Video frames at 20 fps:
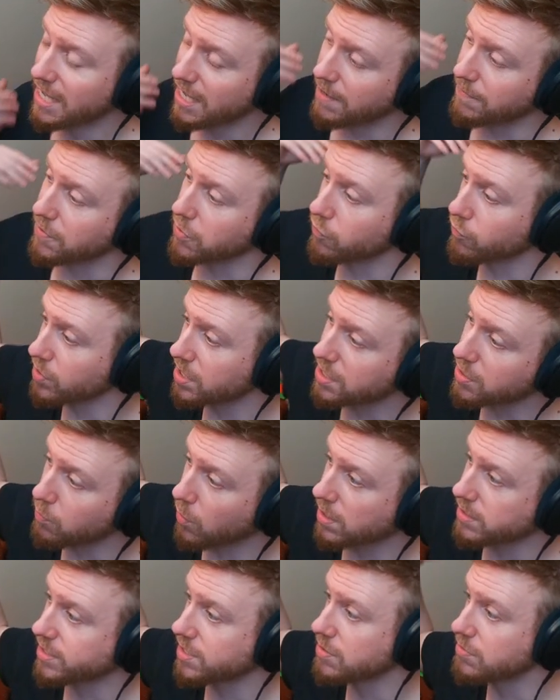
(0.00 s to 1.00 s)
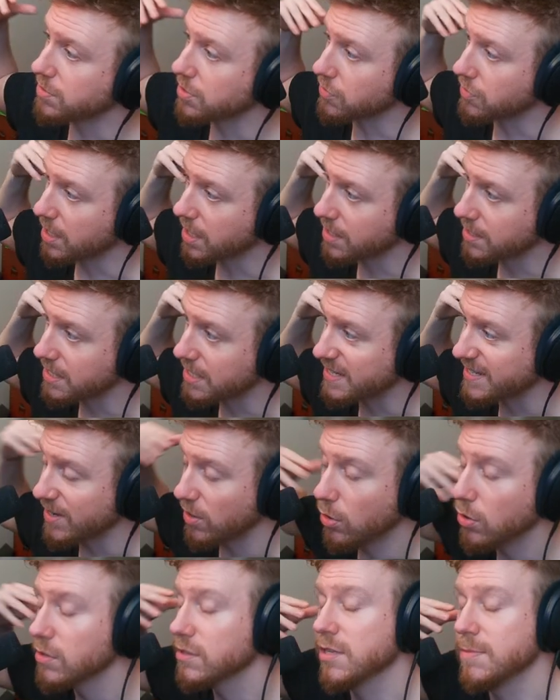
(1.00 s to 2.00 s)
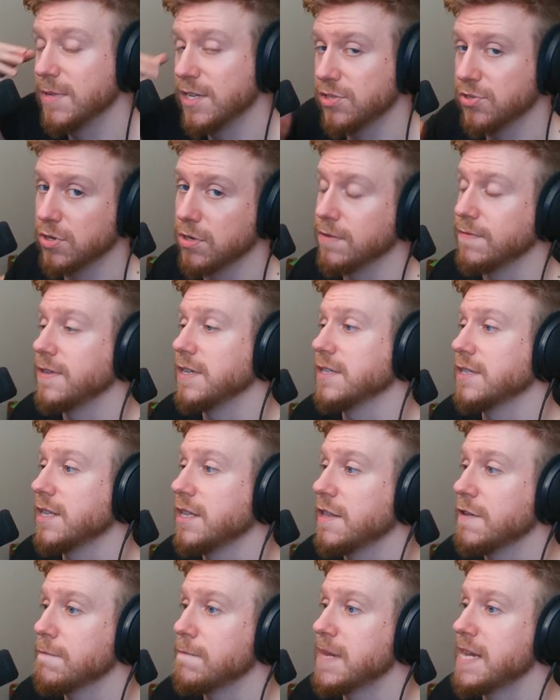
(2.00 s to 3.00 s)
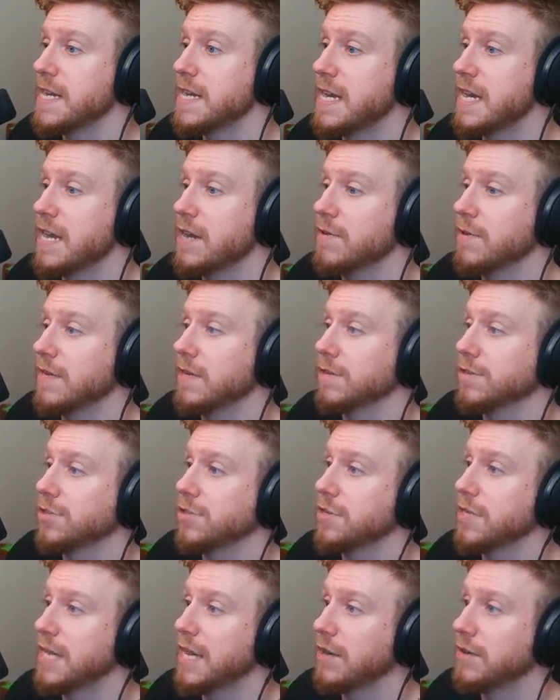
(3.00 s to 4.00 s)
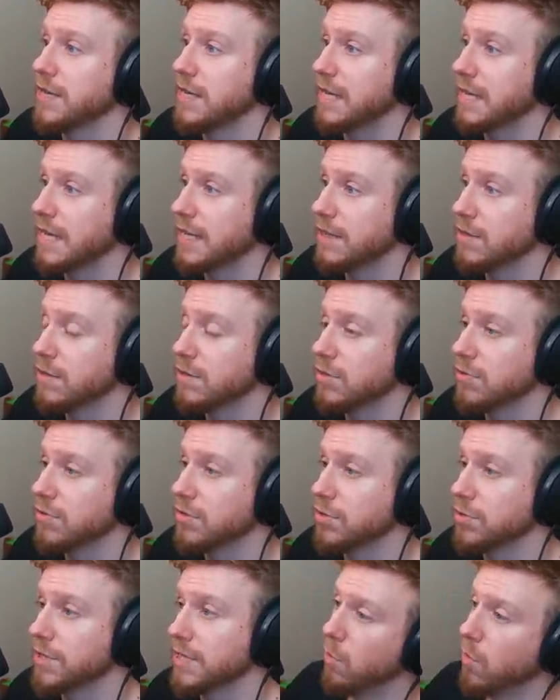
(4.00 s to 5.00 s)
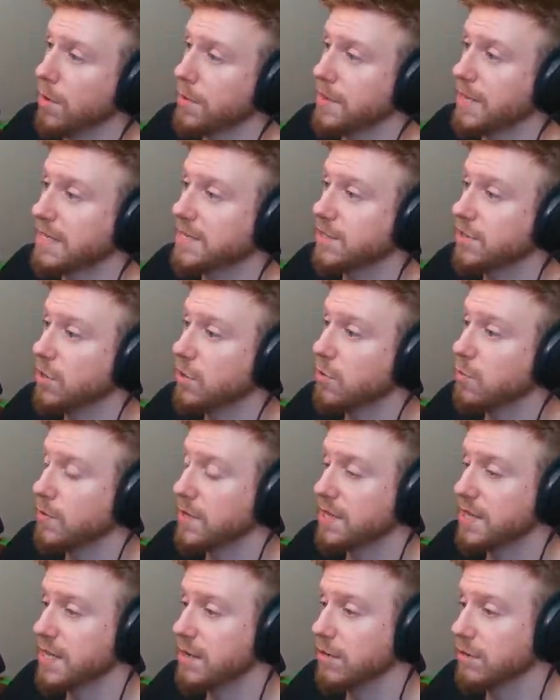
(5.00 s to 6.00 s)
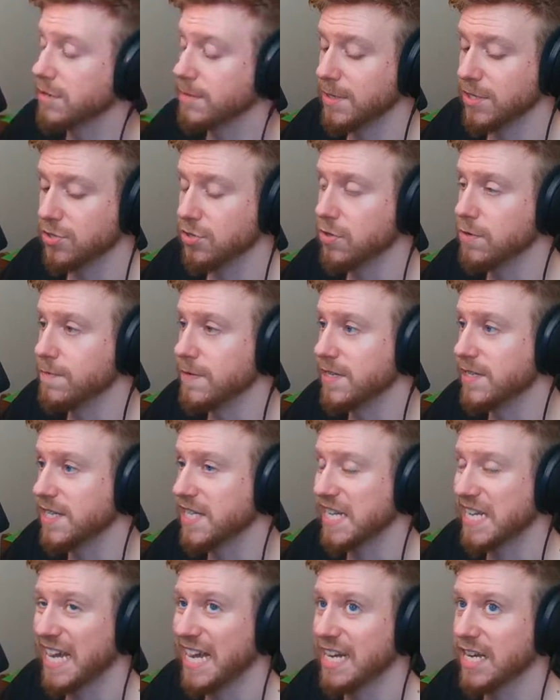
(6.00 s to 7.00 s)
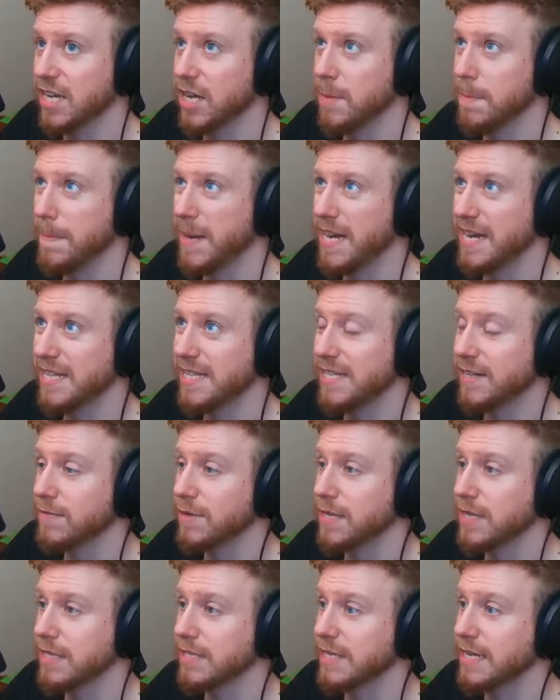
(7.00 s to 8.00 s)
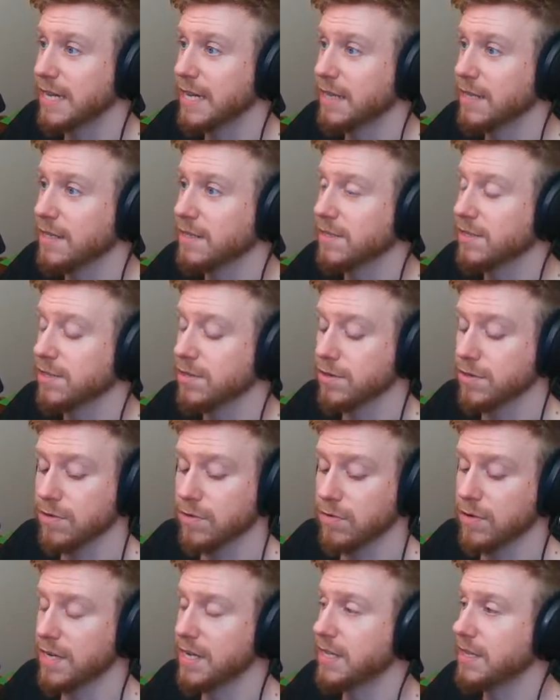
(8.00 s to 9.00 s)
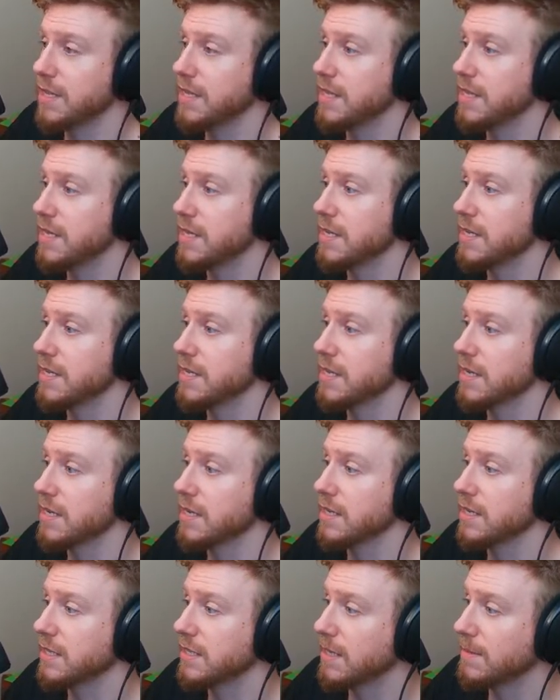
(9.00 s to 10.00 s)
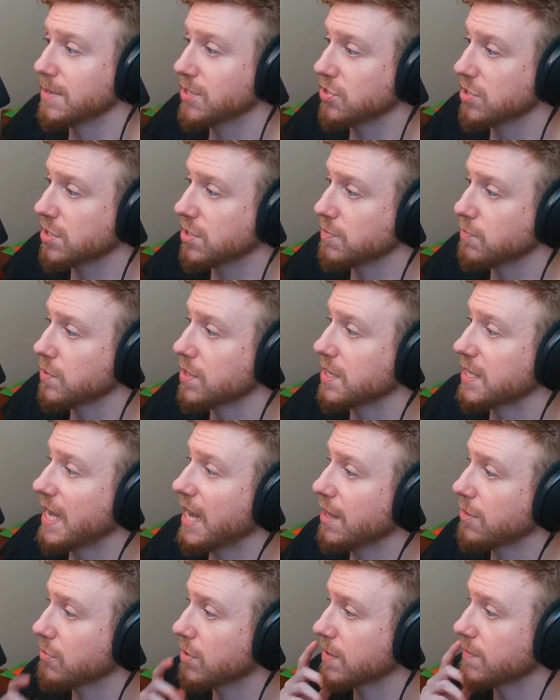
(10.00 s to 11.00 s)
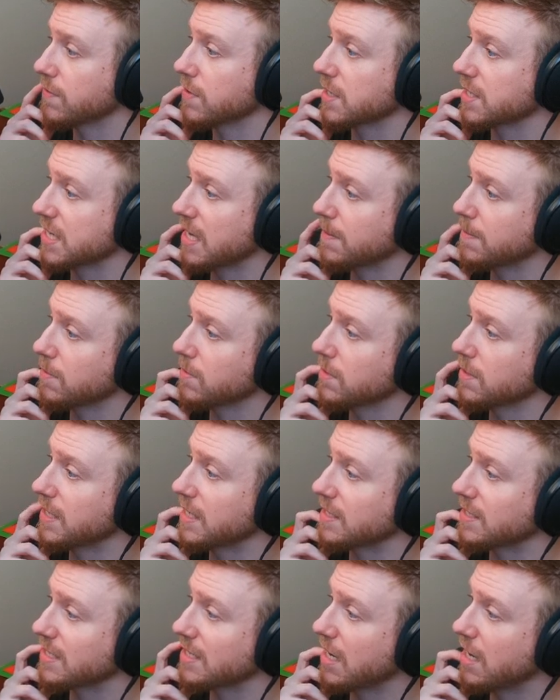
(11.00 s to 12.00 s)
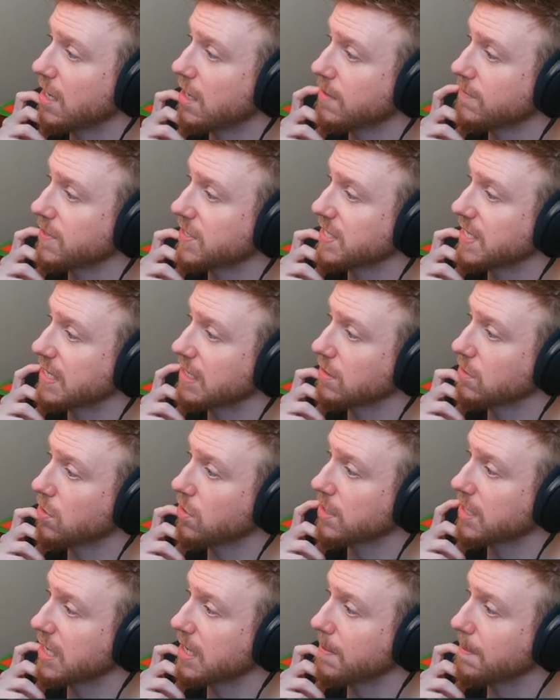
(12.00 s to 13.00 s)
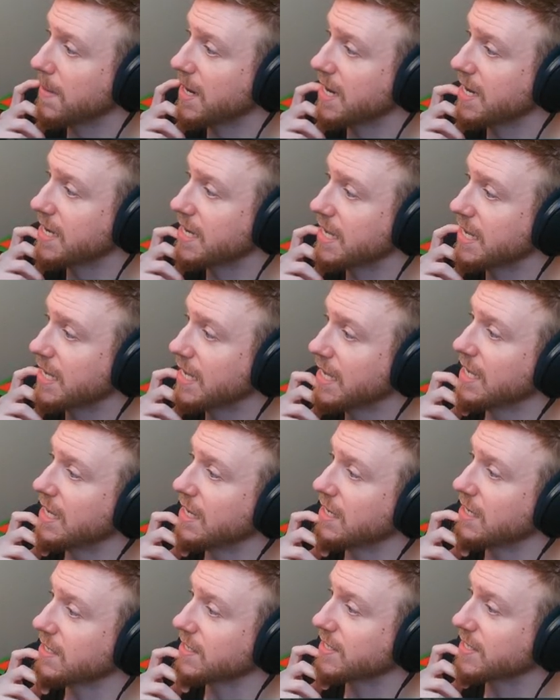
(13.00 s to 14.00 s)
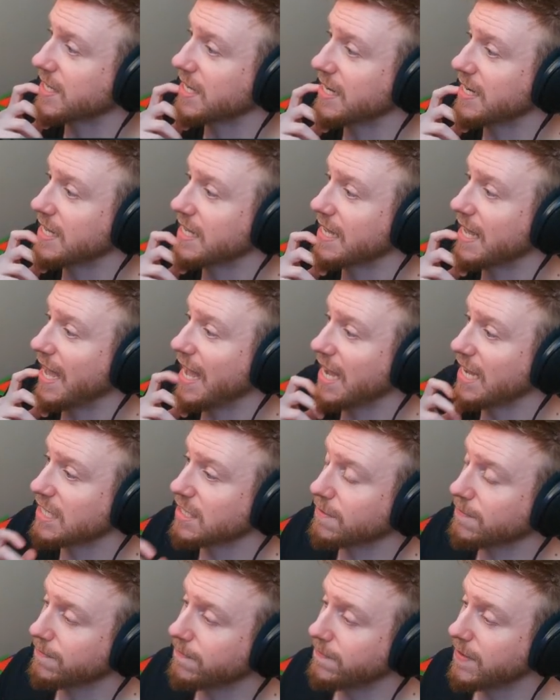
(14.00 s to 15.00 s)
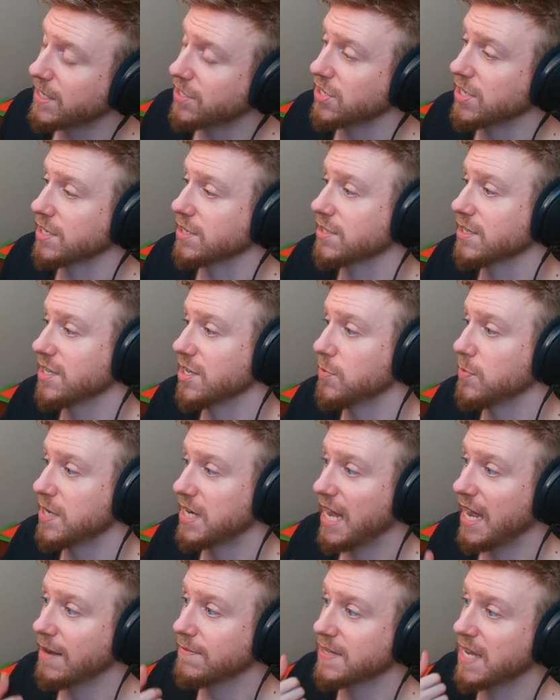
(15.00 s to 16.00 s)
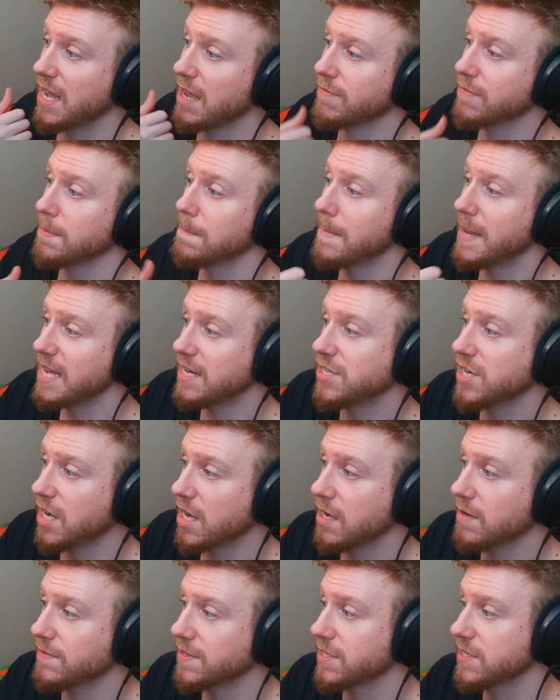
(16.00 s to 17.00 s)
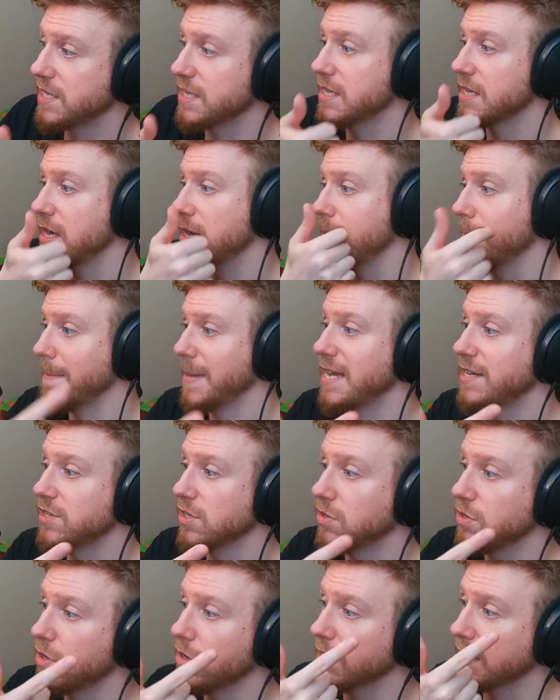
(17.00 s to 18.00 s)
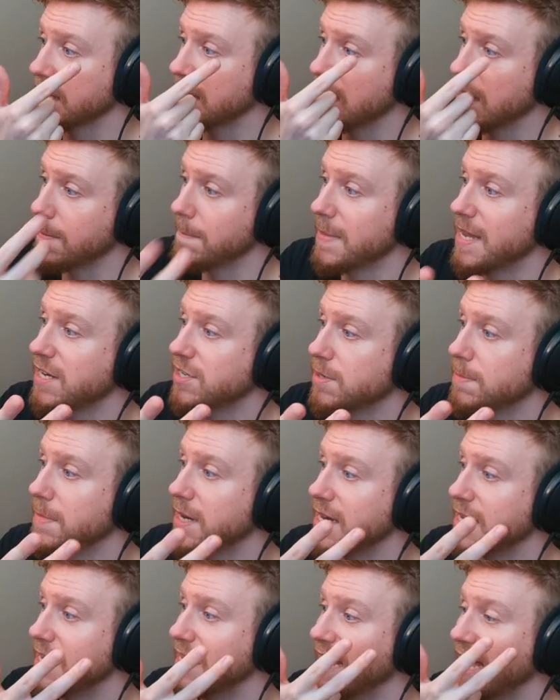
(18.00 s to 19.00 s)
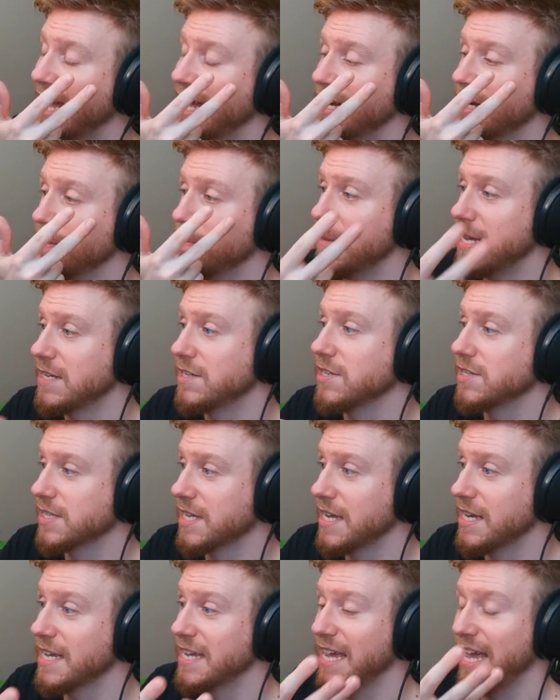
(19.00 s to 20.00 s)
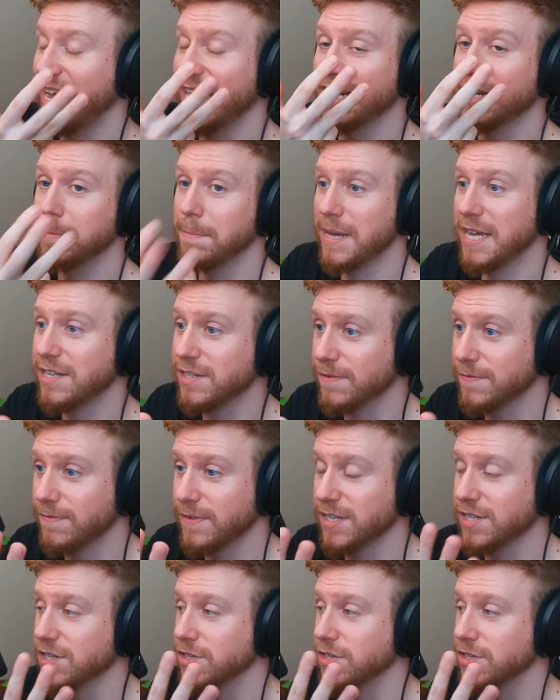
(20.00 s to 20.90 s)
If you really want to, there are these ultimate trophies that they've made now, and I'll show you how you can get those real quick. One thing to note with the ultimate trophies is it kind of combines everything together. So in the demonstration with gathering, for example, it's harvesting, logging, mining, skinning, and fishing. So you would have to have a major harvesting, a major logging, a major mining, and a major skinning, and a major fishing